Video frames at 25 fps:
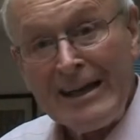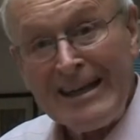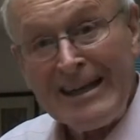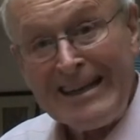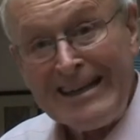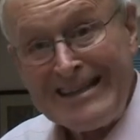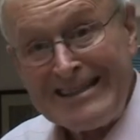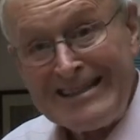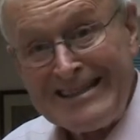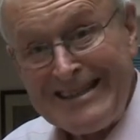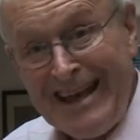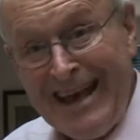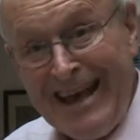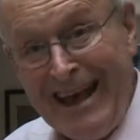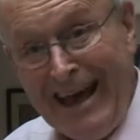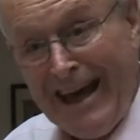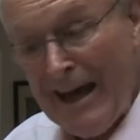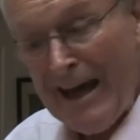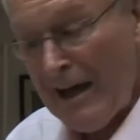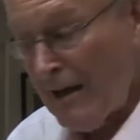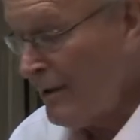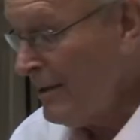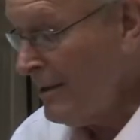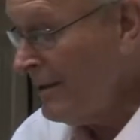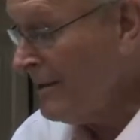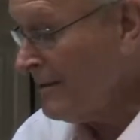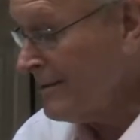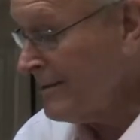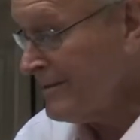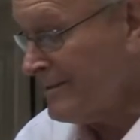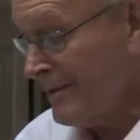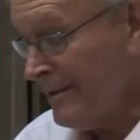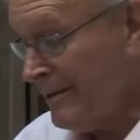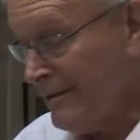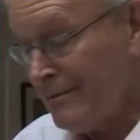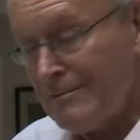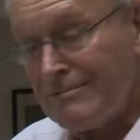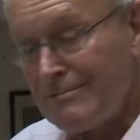is there.
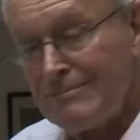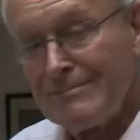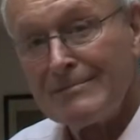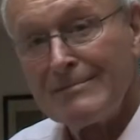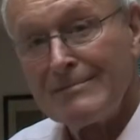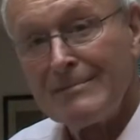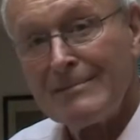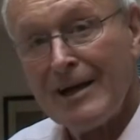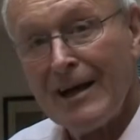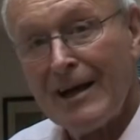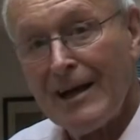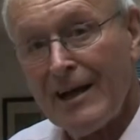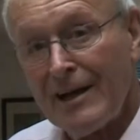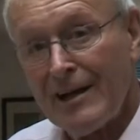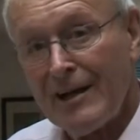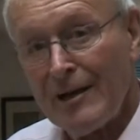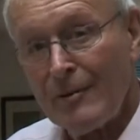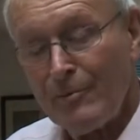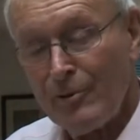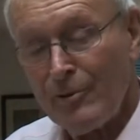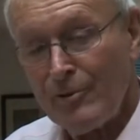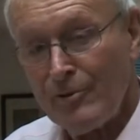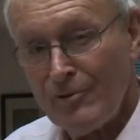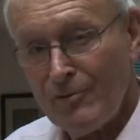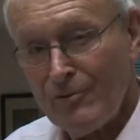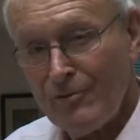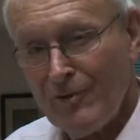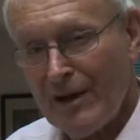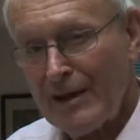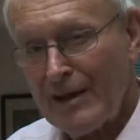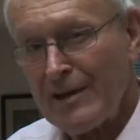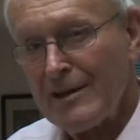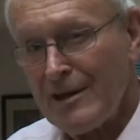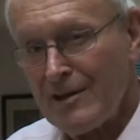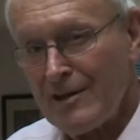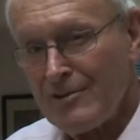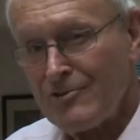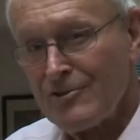So I hope you
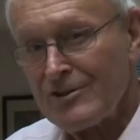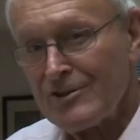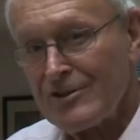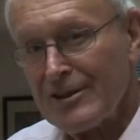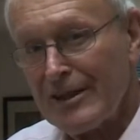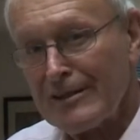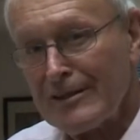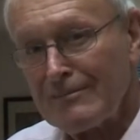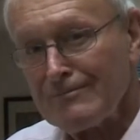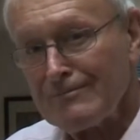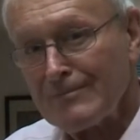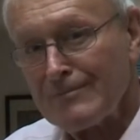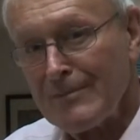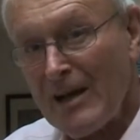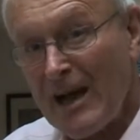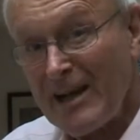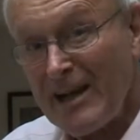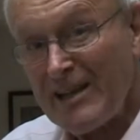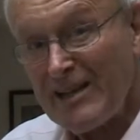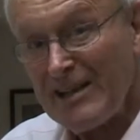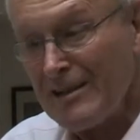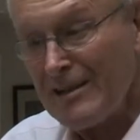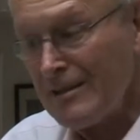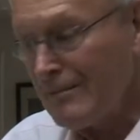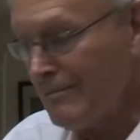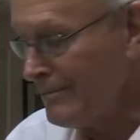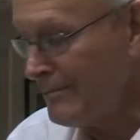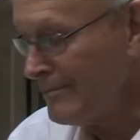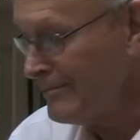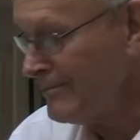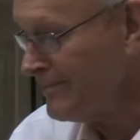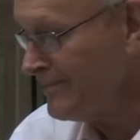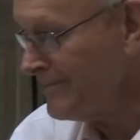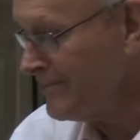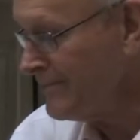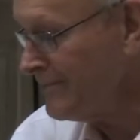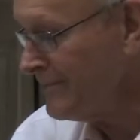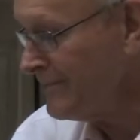find it interesting. I did.
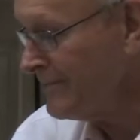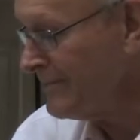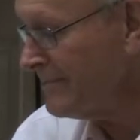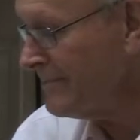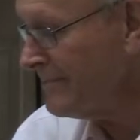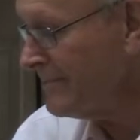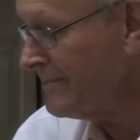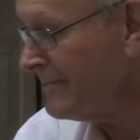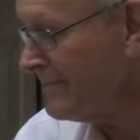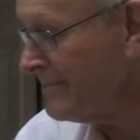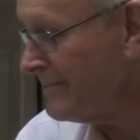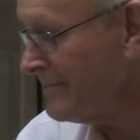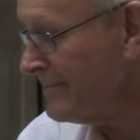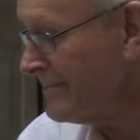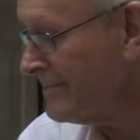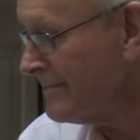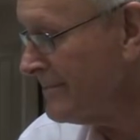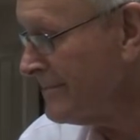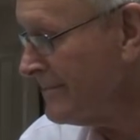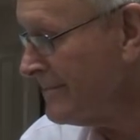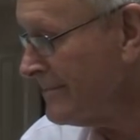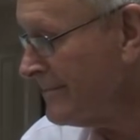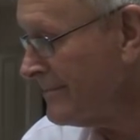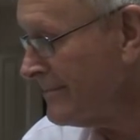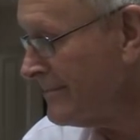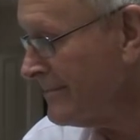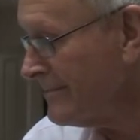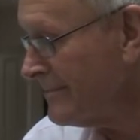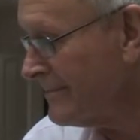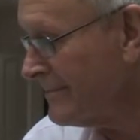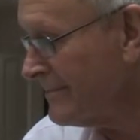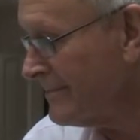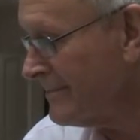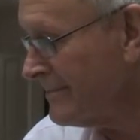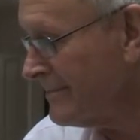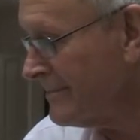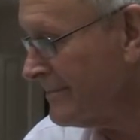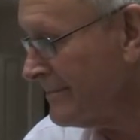There
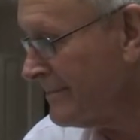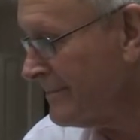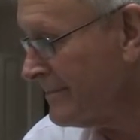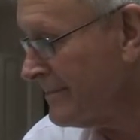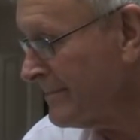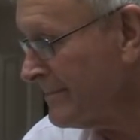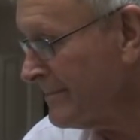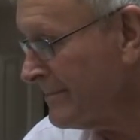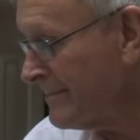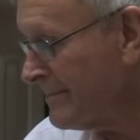was a